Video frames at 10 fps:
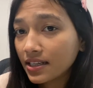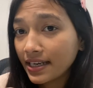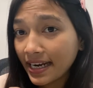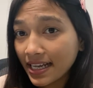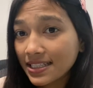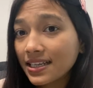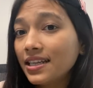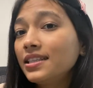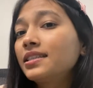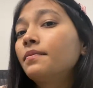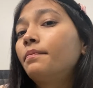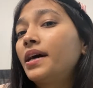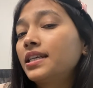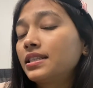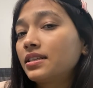data science,
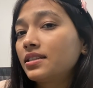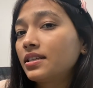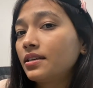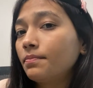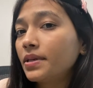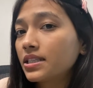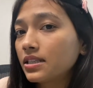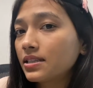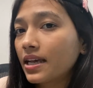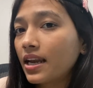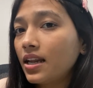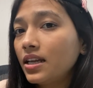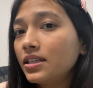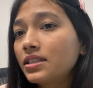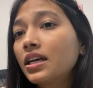master's in business
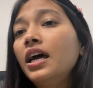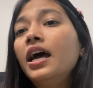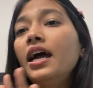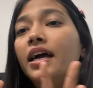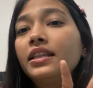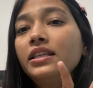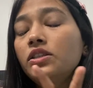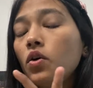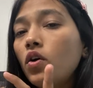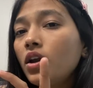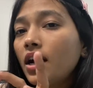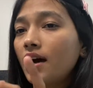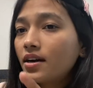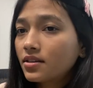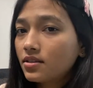analyst. These all
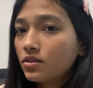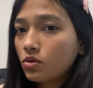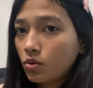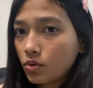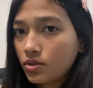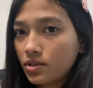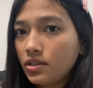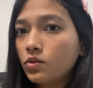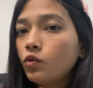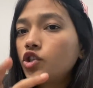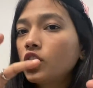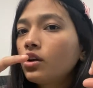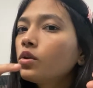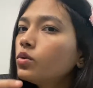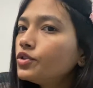are the courses which
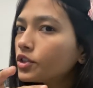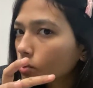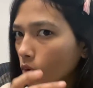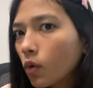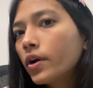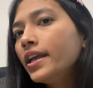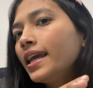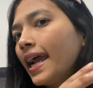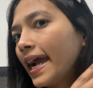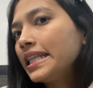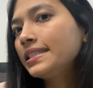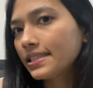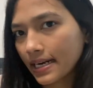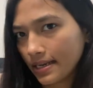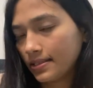includes coding and
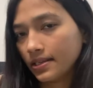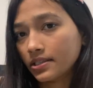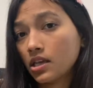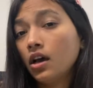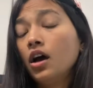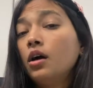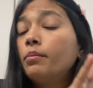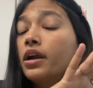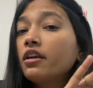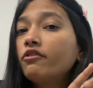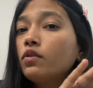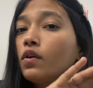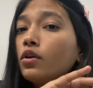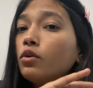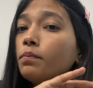statistics. But if you
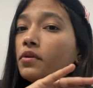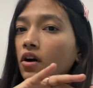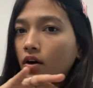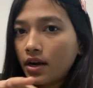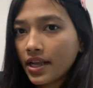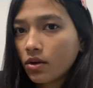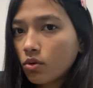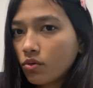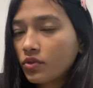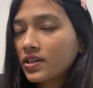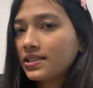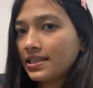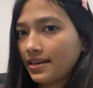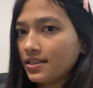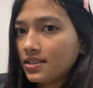want to purely go for
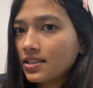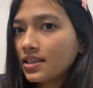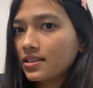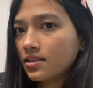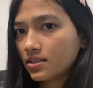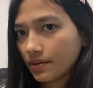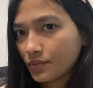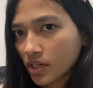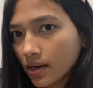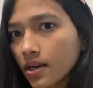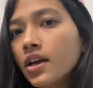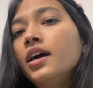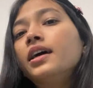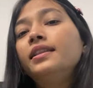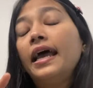statistics as a subject,
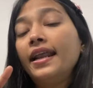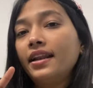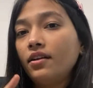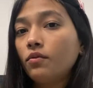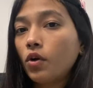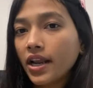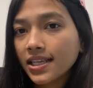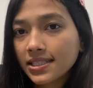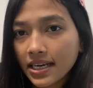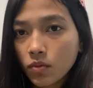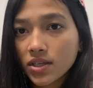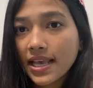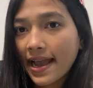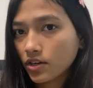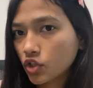then what I said was
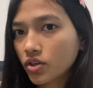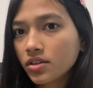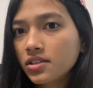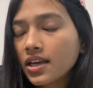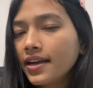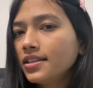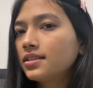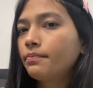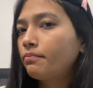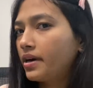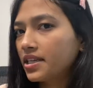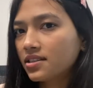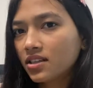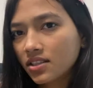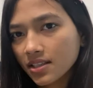actuarial science,
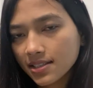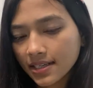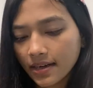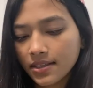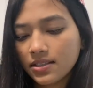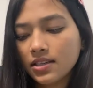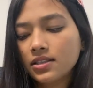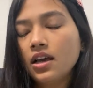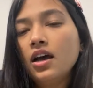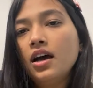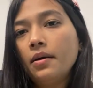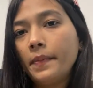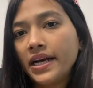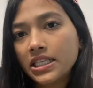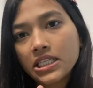master's in statistics,
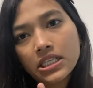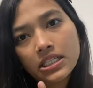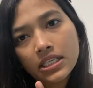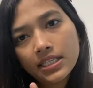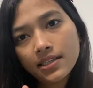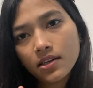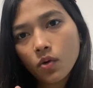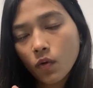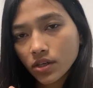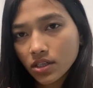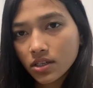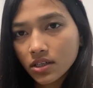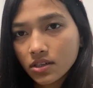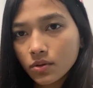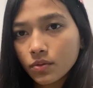master's in
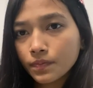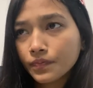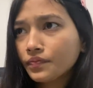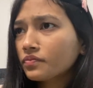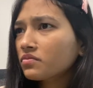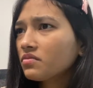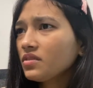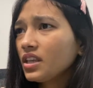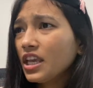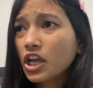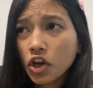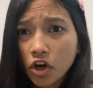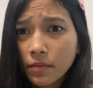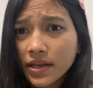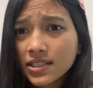quantitative
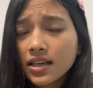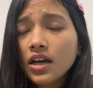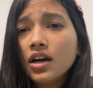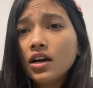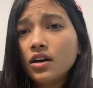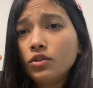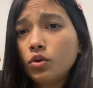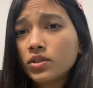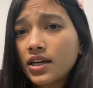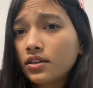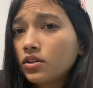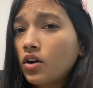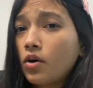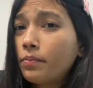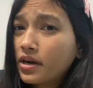economics. Those are the
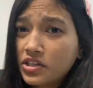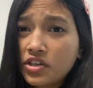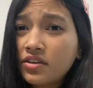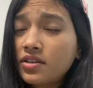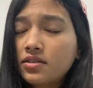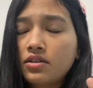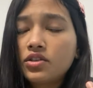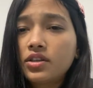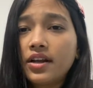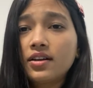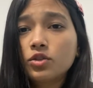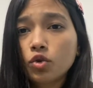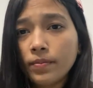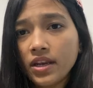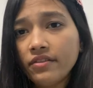operation research. There are
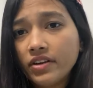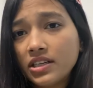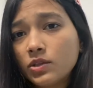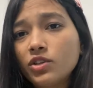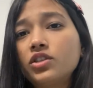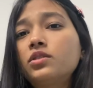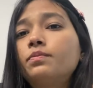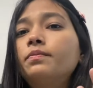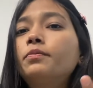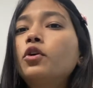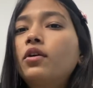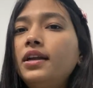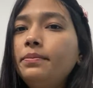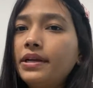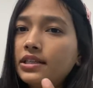so many fields which is
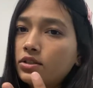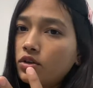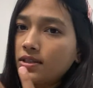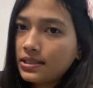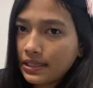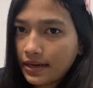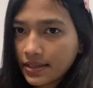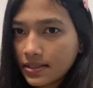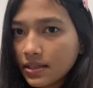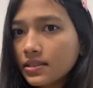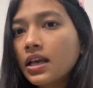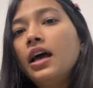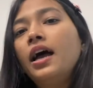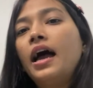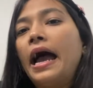purely based on statistics.
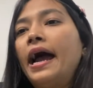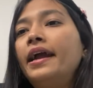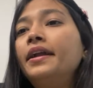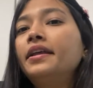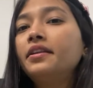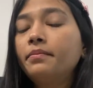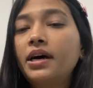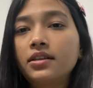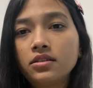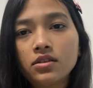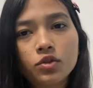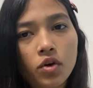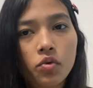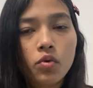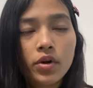And in your master's, you
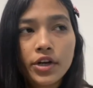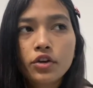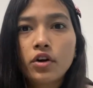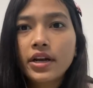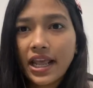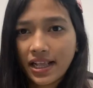are only taught